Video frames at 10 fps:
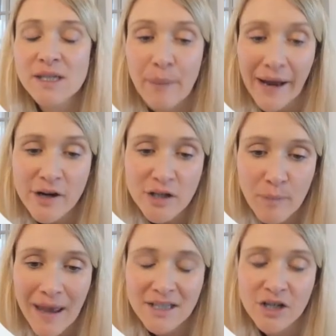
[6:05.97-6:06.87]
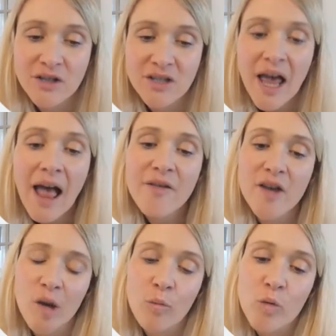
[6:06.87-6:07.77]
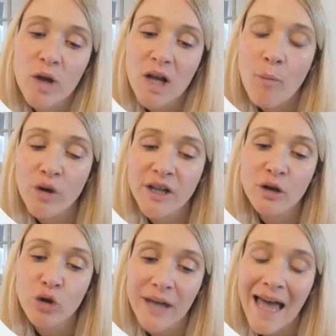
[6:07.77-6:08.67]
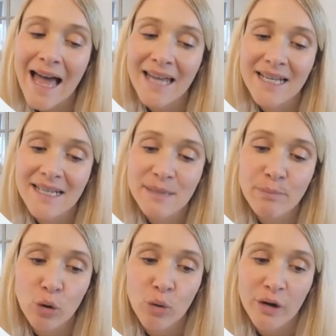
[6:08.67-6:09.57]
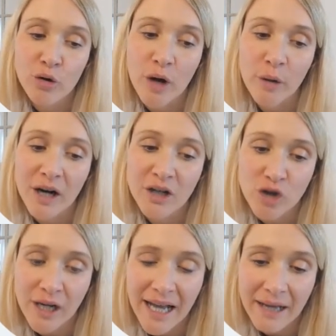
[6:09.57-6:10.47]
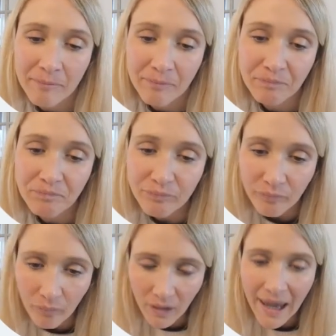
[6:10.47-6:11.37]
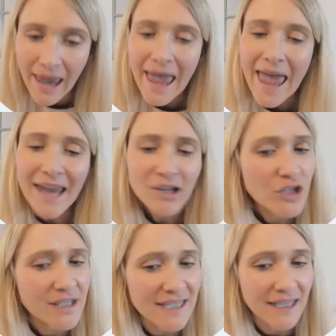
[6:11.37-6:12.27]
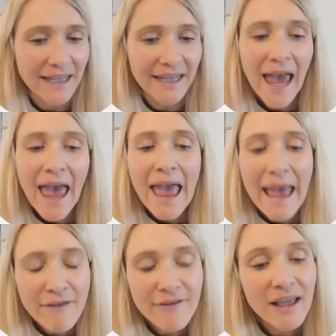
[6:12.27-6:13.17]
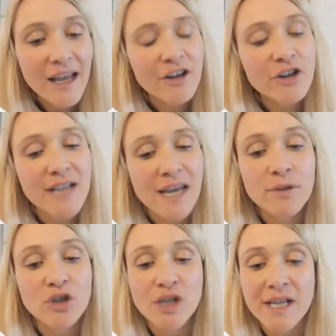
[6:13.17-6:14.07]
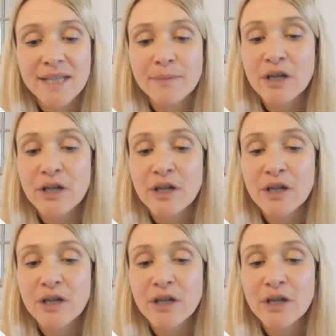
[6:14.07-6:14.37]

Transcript: pairs patterns that we'll come on and look at and explore throughout our training. Interestingly, if a learner demonstrates